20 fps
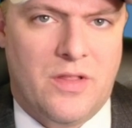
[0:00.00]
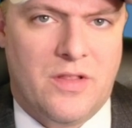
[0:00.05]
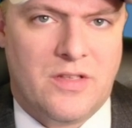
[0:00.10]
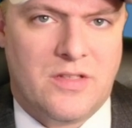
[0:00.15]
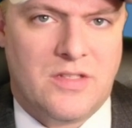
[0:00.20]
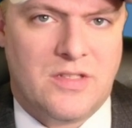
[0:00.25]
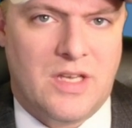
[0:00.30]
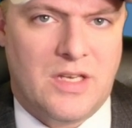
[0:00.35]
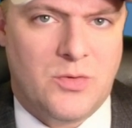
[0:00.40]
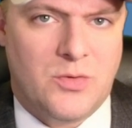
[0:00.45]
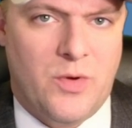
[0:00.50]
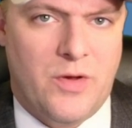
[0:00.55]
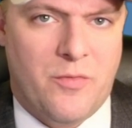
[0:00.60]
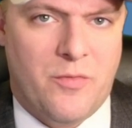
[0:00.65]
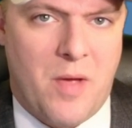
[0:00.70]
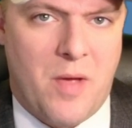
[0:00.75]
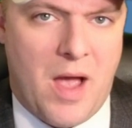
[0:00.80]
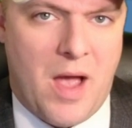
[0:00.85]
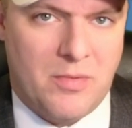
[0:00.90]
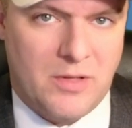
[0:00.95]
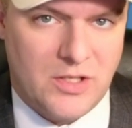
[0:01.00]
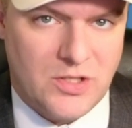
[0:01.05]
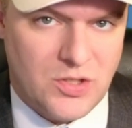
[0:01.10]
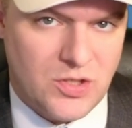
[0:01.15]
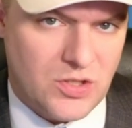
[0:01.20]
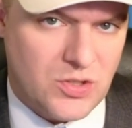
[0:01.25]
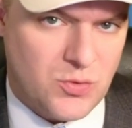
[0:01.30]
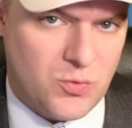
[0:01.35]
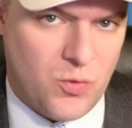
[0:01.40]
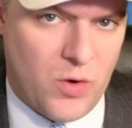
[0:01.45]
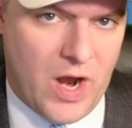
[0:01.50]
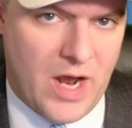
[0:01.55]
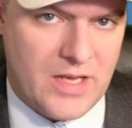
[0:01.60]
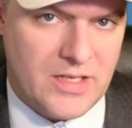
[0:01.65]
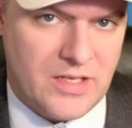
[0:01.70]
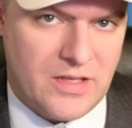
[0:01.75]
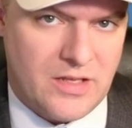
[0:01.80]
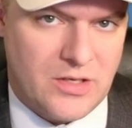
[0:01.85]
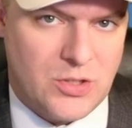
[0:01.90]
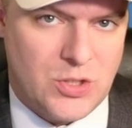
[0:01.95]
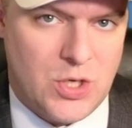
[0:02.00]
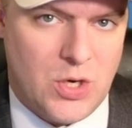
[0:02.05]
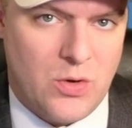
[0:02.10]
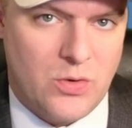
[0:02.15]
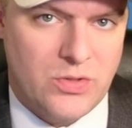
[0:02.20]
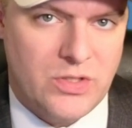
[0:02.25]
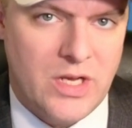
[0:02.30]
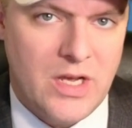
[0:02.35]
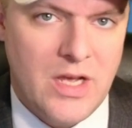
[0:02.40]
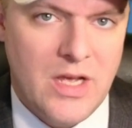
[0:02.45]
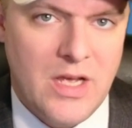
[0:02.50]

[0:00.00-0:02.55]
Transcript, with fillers: This is a tweet from Abolitionists Rising that shows